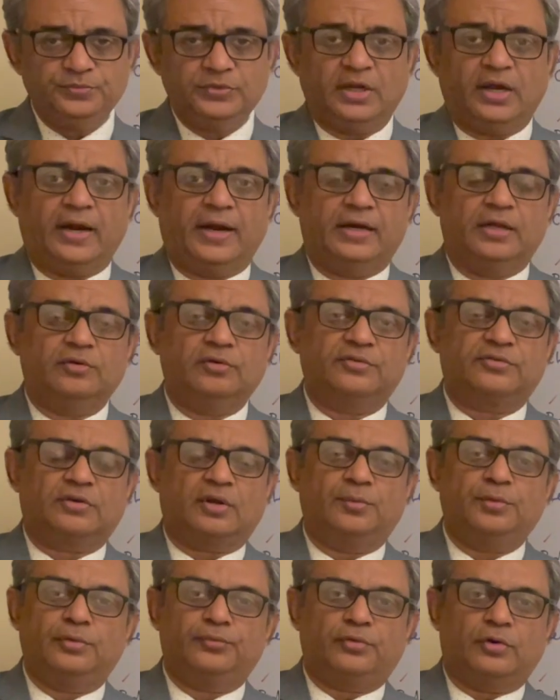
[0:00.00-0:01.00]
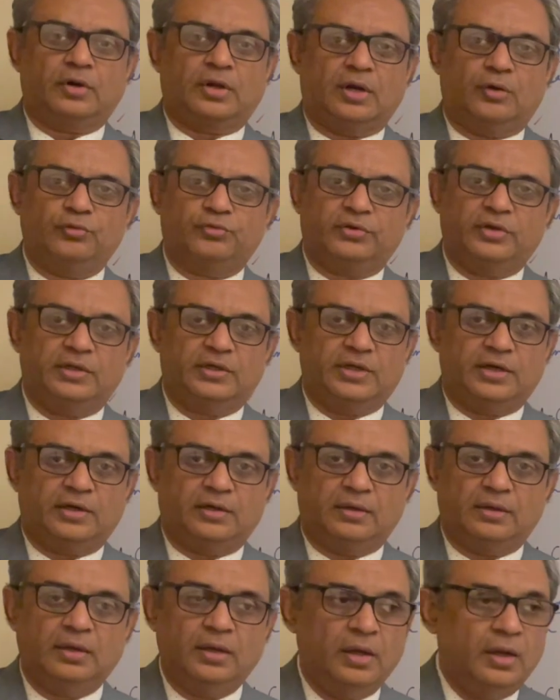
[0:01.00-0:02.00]
and he was coming for counseling
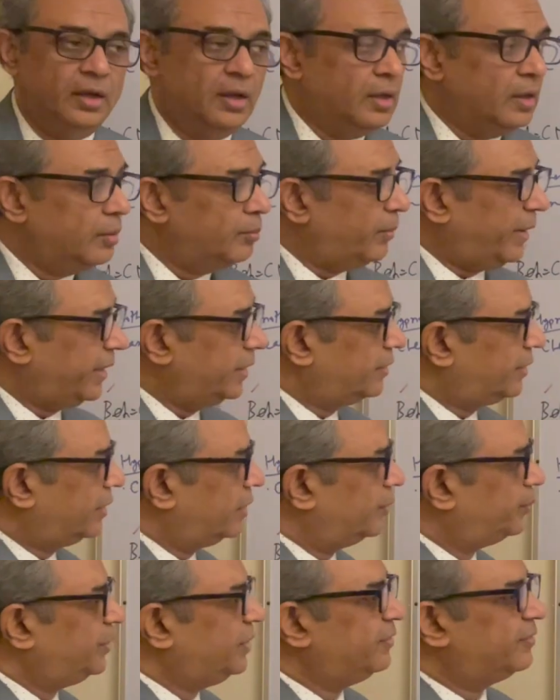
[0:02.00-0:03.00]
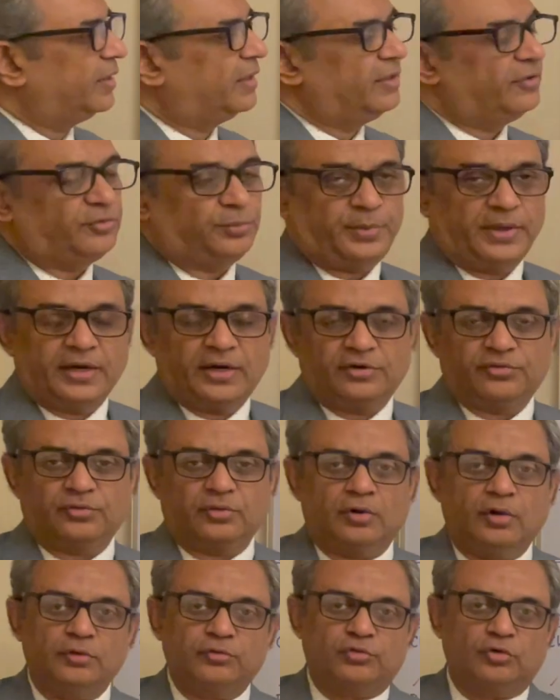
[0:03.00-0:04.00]
and mind therapies, and his parents
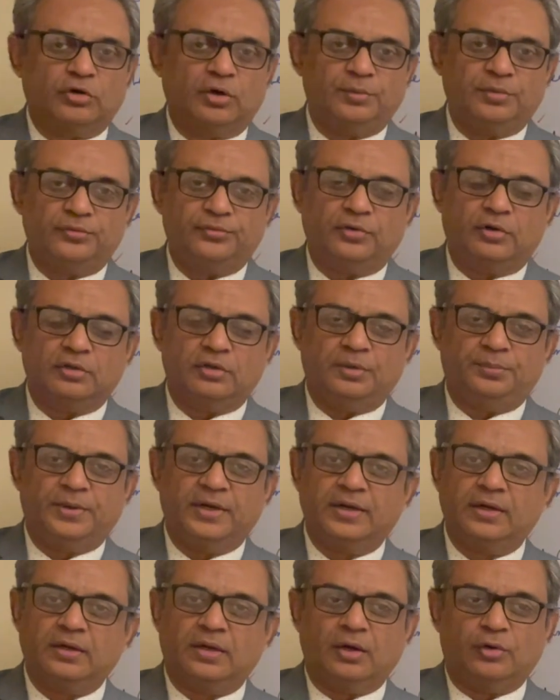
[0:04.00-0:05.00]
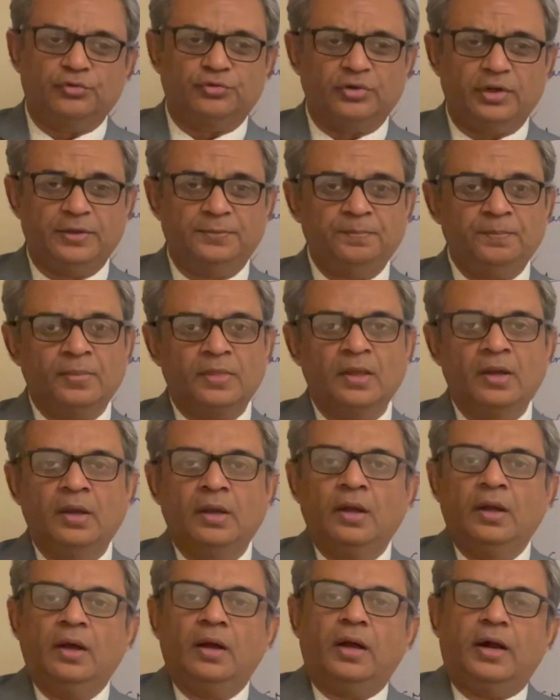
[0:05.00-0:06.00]
were also coming for the parent counseling.
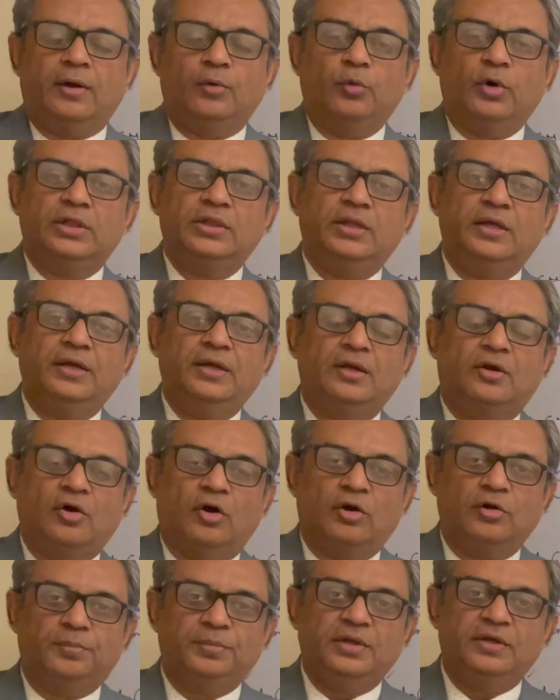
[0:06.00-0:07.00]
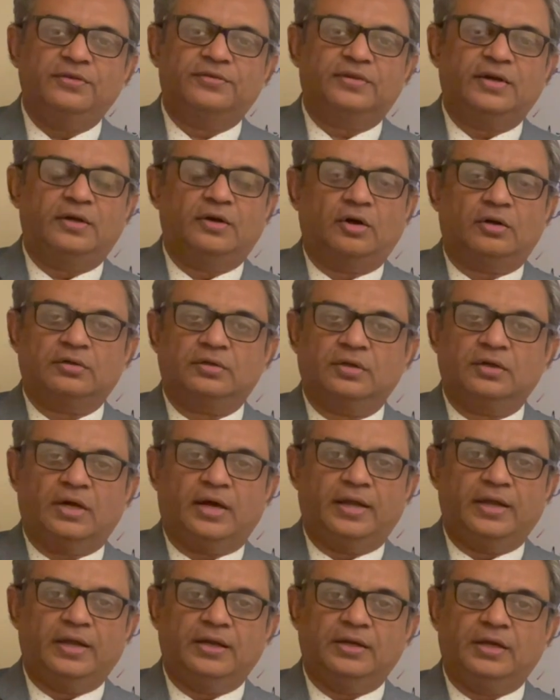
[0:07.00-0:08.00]
And one day he called me, he said, "Doctor,
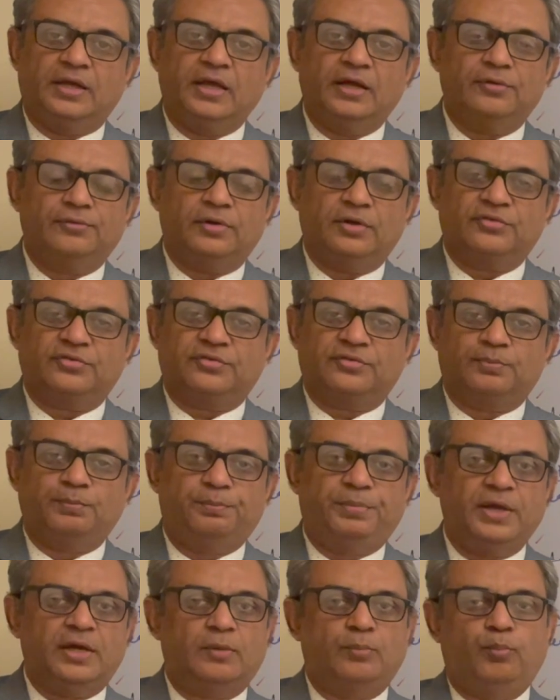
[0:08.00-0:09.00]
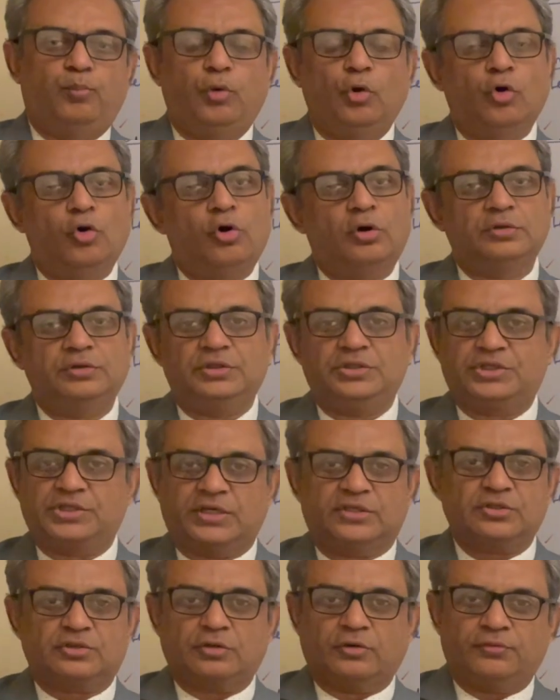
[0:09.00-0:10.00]
I gave a big blow on the
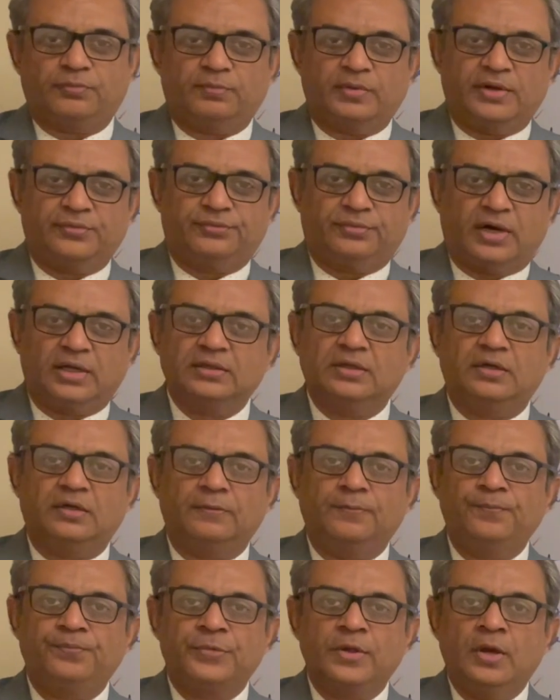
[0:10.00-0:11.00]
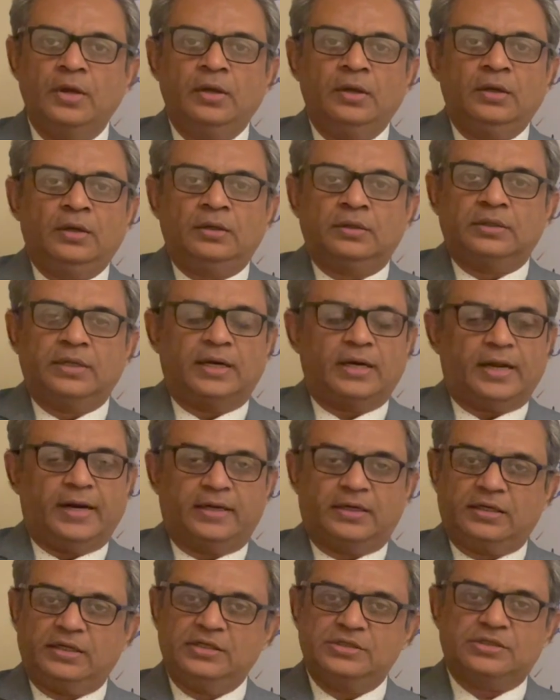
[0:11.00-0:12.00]
chest of my father that
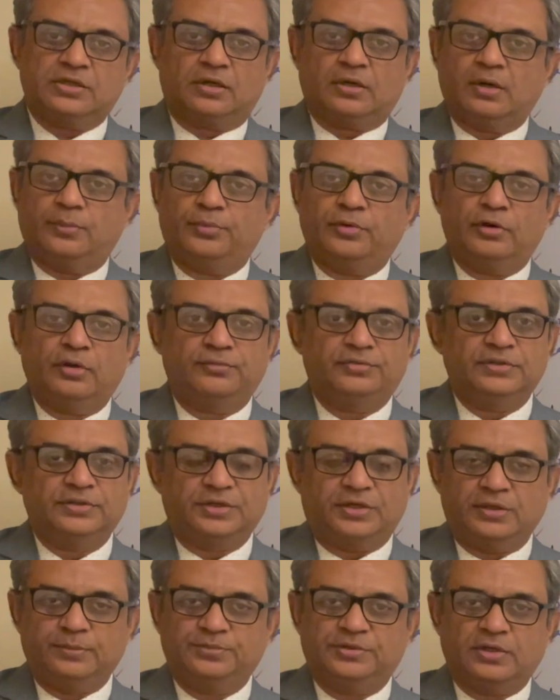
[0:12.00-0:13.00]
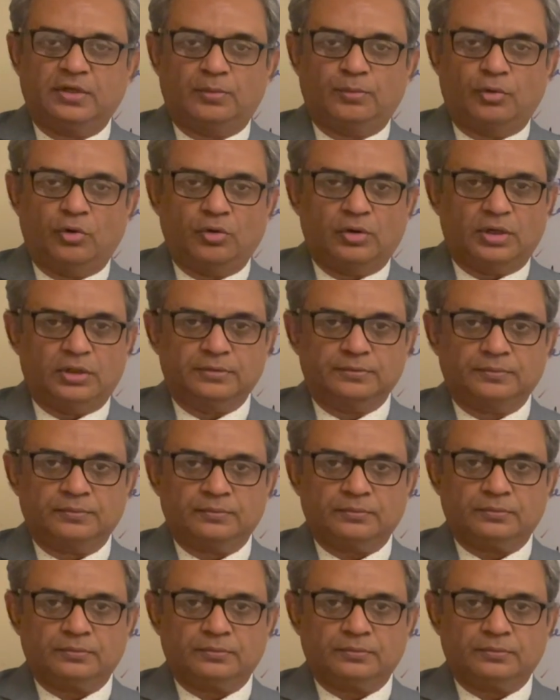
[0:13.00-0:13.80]
at least a couple of his ribs are broken,